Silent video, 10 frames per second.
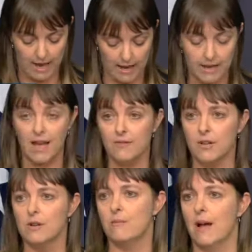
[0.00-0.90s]
uh,
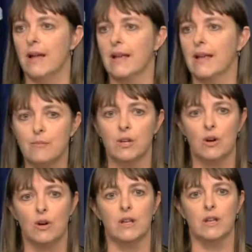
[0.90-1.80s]
Kevin, my cabinet
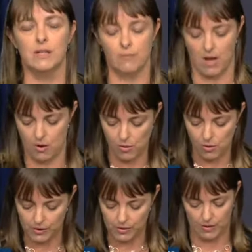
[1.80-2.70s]
colleagues, my
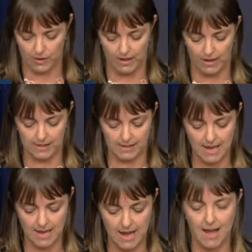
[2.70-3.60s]
caucus colleagues,
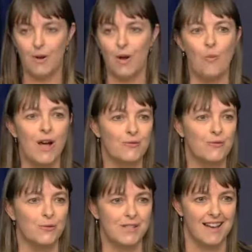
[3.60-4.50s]
my
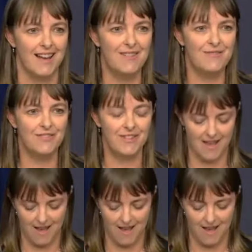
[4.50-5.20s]
wonderful staff.